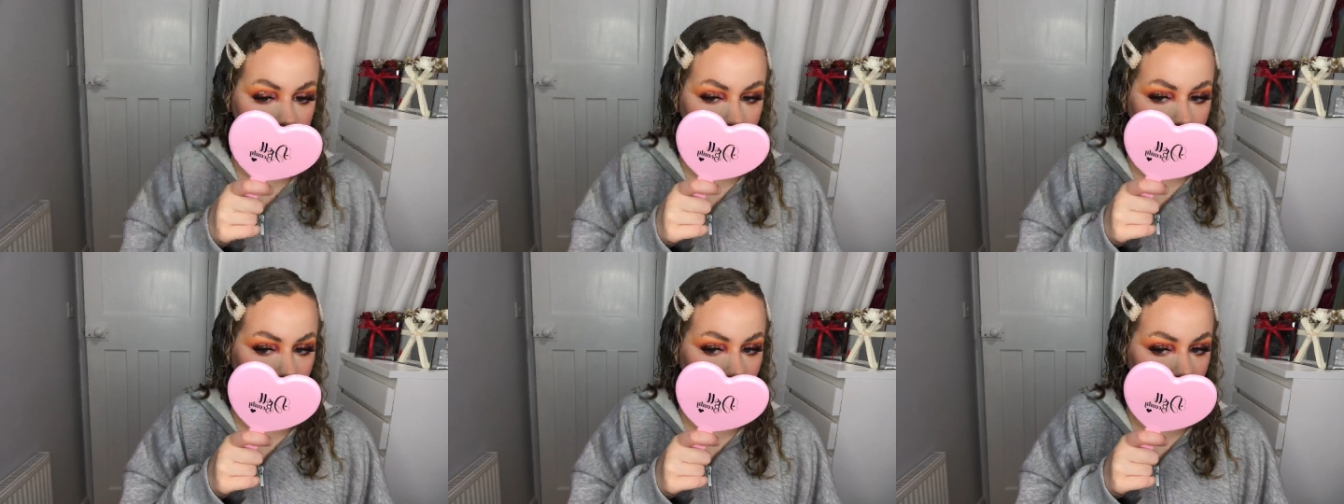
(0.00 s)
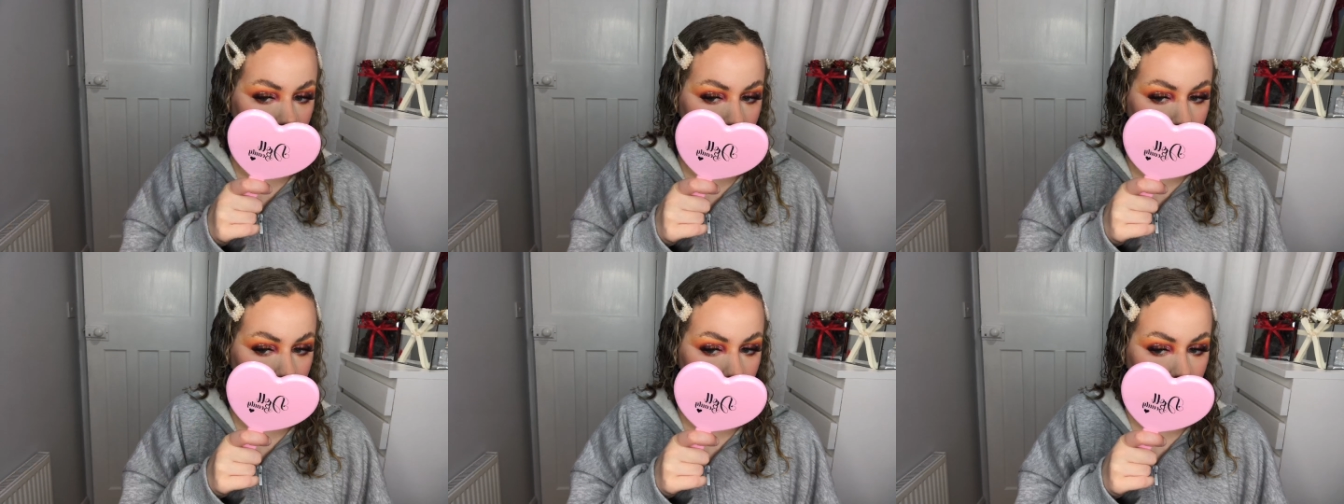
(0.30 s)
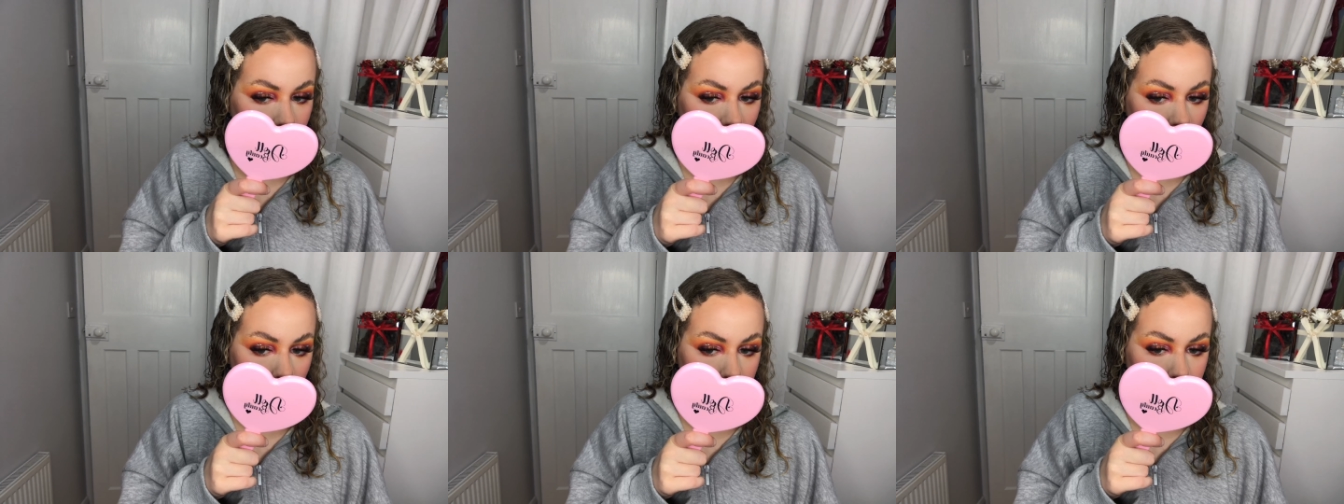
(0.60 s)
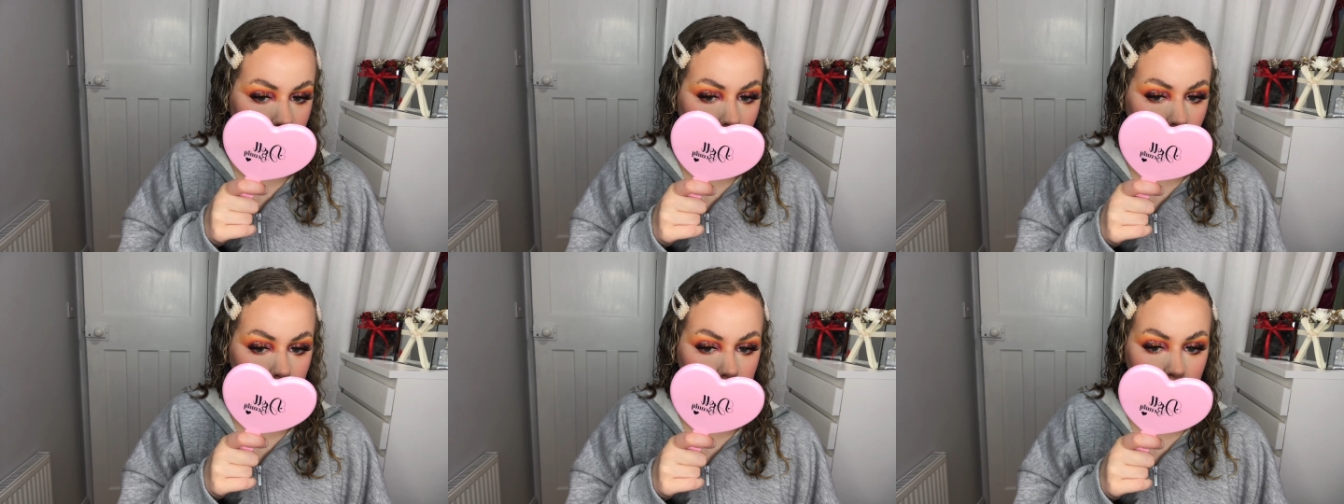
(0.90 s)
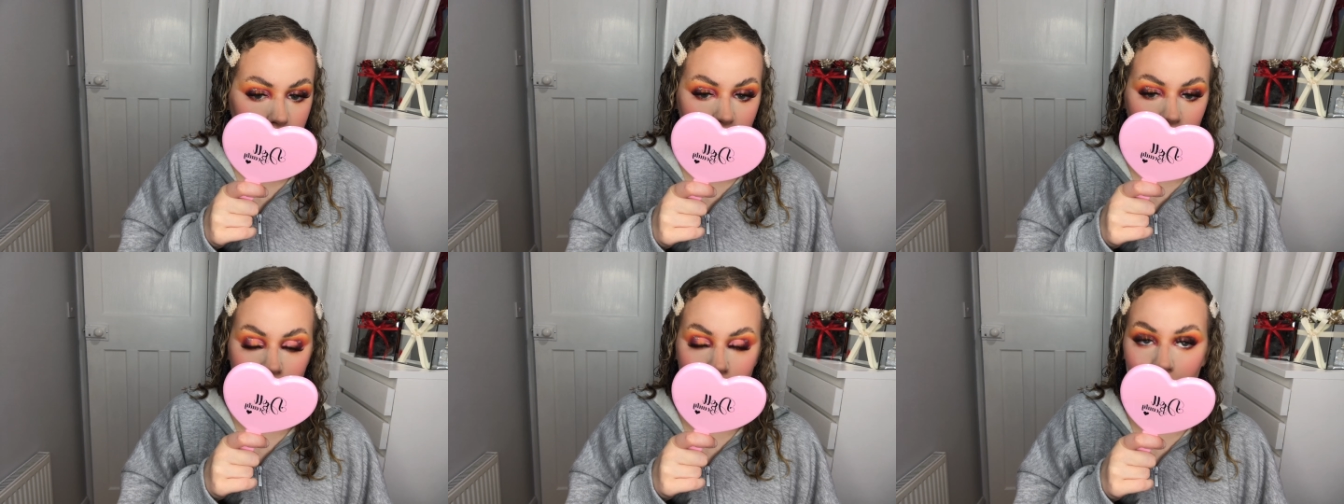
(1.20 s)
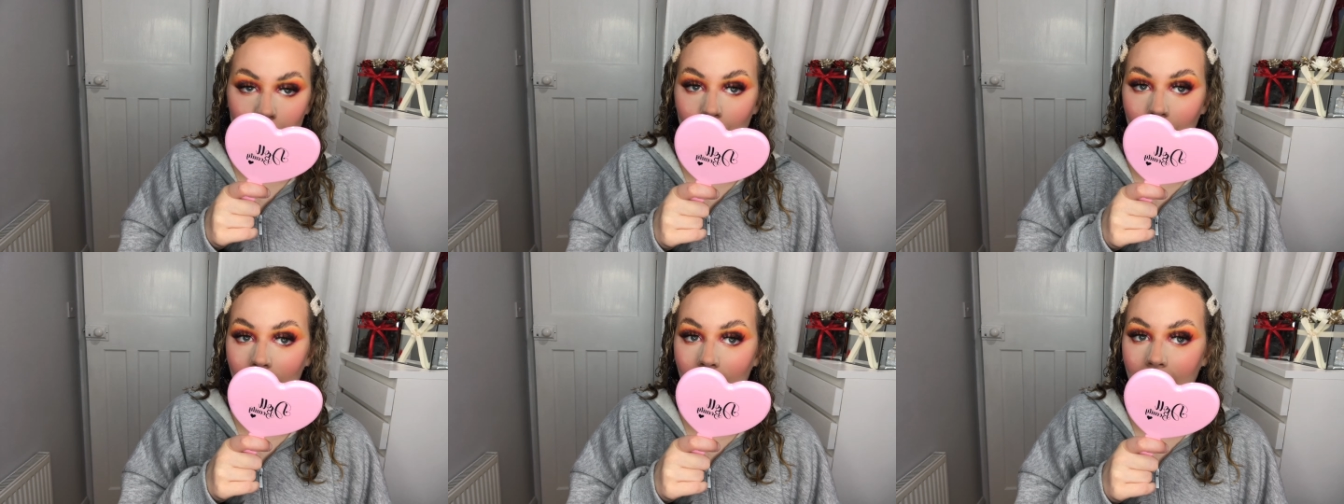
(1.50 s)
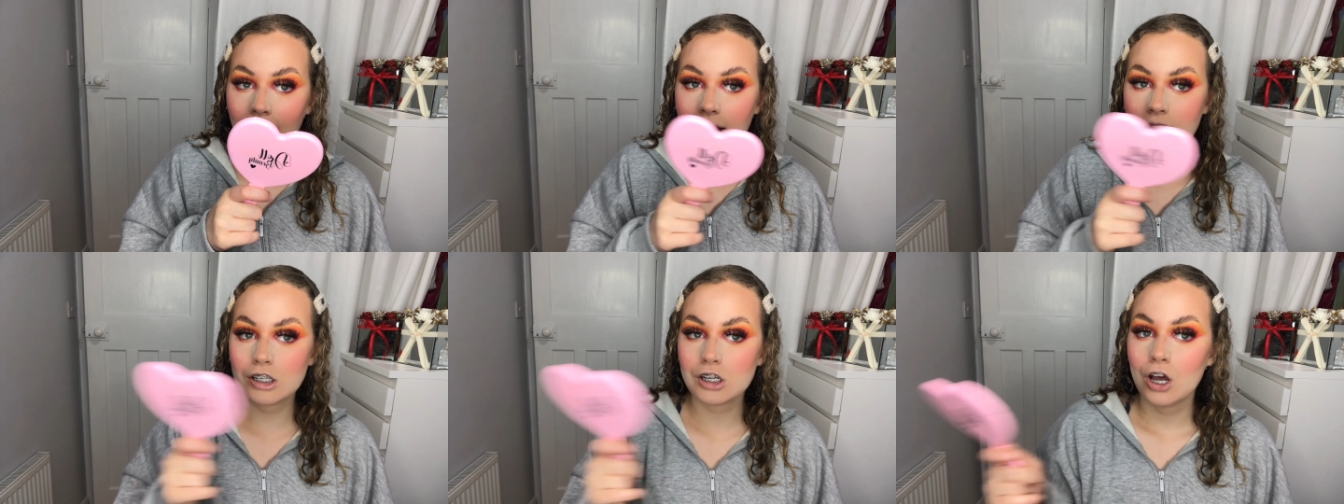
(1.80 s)
feel like I put that much on my
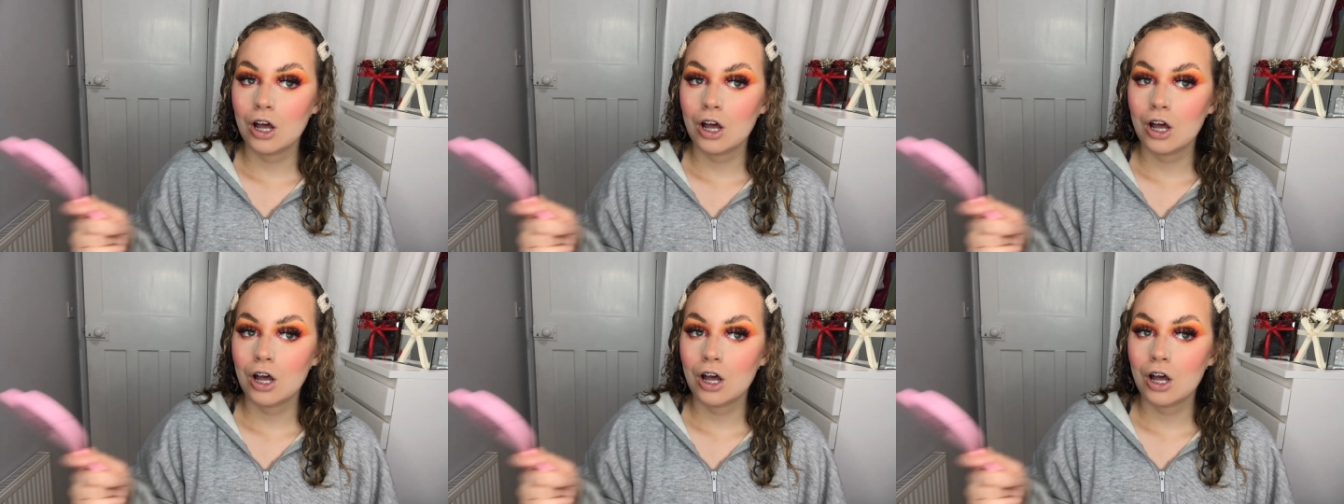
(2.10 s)
forehead.